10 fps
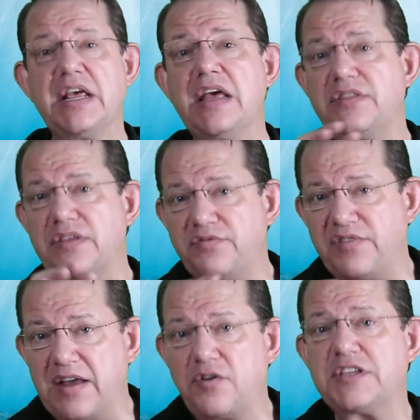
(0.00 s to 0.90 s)
the
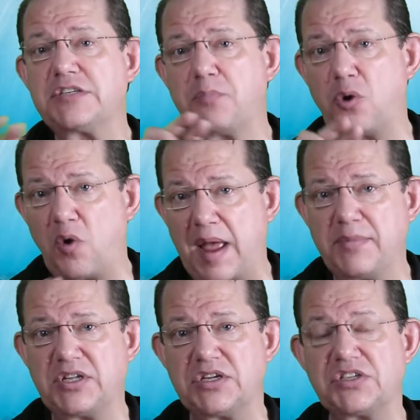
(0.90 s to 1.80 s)
various
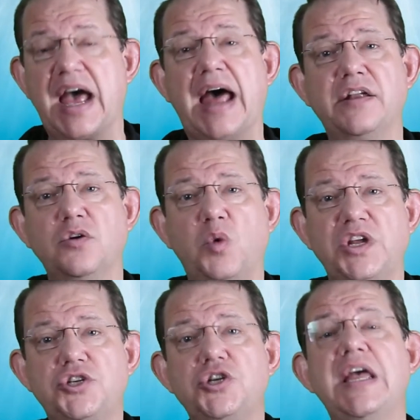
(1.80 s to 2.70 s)
parameters under
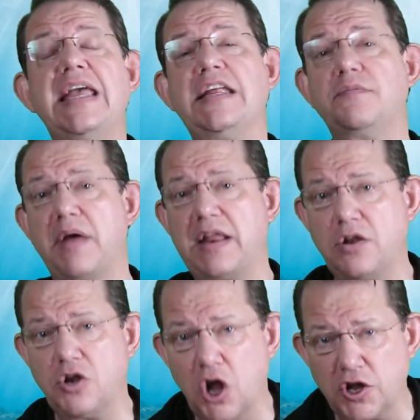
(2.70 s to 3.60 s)
which it may
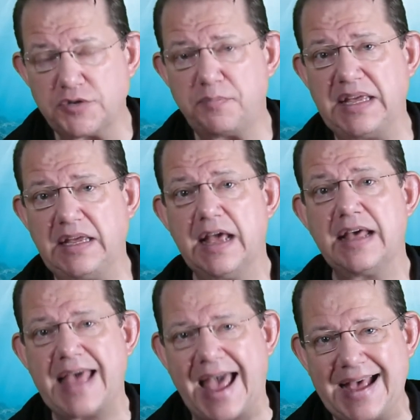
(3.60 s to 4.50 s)
not be
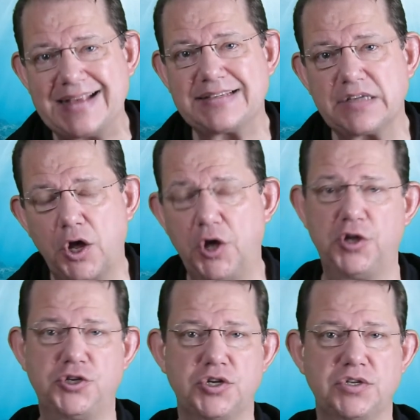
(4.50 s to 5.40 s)
as
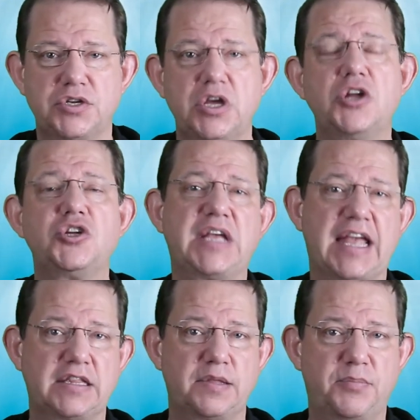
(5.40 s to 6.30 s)
urgent to
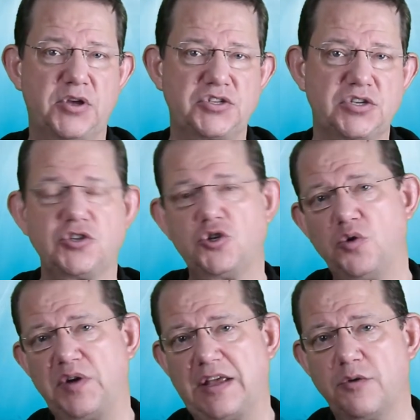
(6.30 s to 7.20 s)
get the person to a
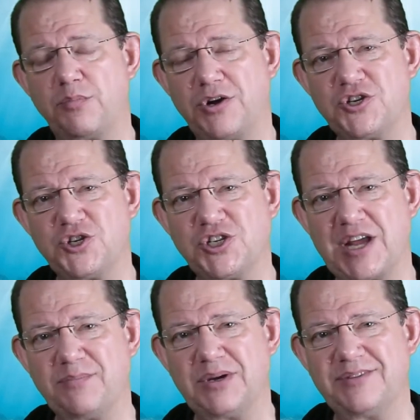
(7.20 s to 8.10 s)
recompression
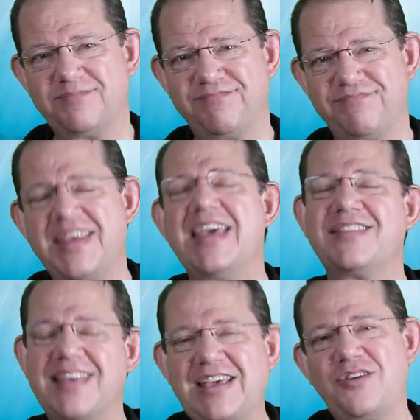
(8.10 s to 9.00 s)
chamber.
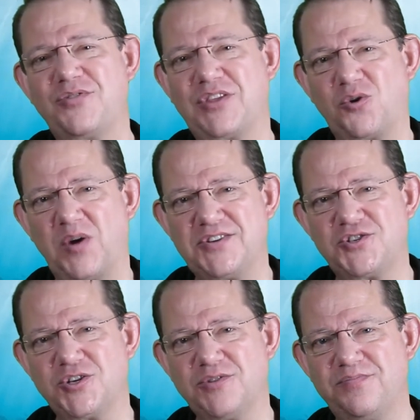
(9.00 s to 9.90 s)
Thank you for the
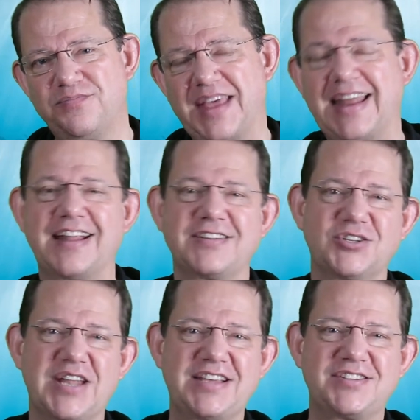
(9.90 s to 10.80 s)
question, and until
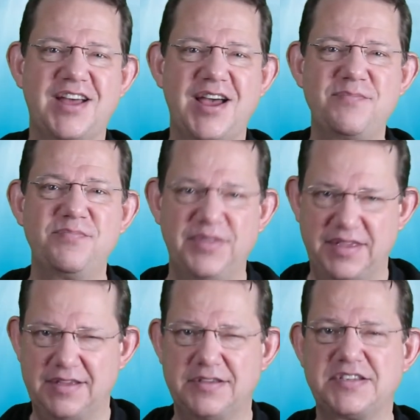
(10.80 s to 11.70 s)
next time,
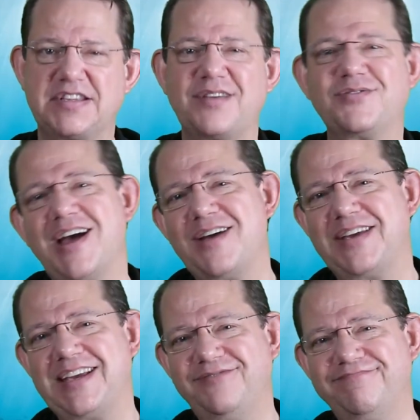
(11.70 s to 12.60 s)
safe diving.